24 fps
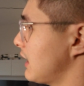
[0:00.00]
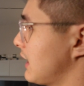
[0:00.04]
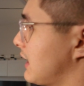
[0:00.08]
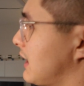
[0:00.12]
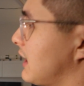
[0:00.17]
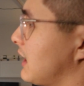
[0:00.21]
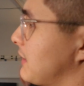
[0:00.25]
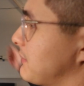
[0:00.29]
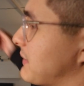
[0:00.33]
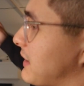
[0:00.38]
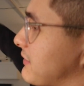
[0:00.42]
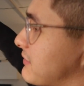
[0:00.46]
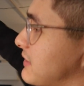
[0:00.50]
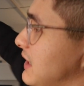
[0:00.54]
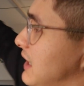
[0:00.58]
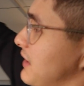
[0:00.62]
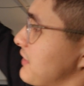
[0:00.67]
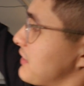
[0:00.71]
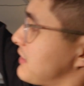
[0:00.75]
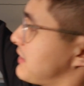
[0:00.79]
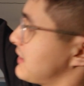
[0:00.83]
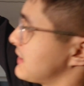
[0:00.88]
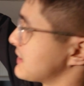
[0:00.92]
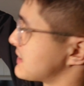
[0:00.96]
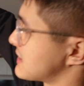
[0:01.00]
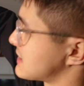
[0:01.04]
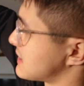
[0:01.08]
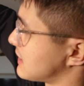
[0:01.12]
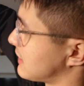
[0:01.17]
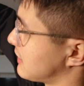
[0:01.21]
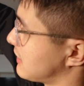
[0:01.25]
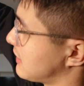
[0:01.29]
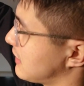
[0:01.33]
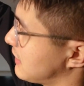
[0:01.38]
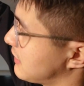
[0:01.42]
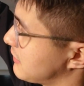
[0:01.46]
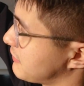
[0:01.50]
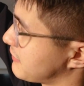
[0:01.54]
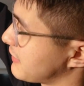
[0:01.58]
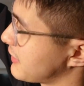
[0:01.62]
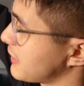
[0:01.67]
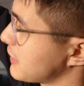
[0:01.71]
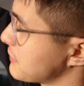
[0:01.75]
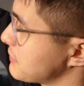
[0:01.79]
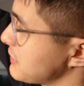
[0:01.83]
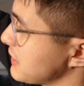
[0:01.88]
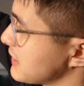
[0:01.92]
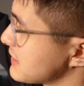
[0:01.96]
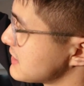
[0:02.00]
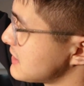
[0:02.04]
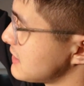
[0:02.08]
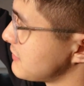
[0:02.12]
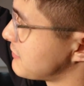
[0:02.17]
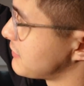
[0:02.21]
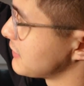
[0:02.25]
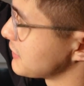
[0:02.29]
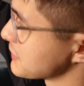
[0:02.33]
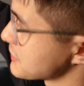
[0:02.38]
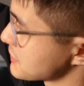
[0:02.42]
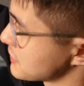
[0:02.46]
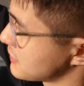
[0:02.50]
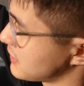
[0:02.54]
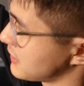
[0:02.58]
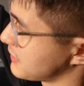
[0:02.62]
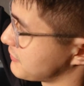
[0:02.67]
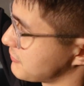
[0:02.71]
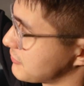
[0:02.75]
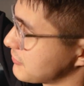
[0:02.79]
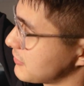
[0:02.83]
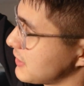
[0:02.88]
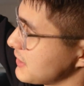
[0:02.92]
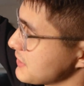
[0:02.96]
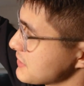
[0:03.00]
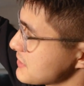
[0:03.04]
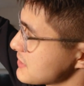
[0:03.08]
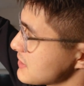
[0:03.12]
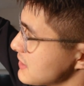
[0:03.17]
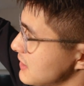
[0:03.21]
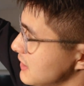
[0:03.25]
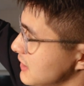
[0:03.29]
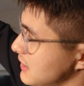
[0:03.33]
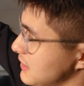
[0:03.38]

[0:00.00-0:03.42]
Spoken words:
I've got this variable ND filter in front.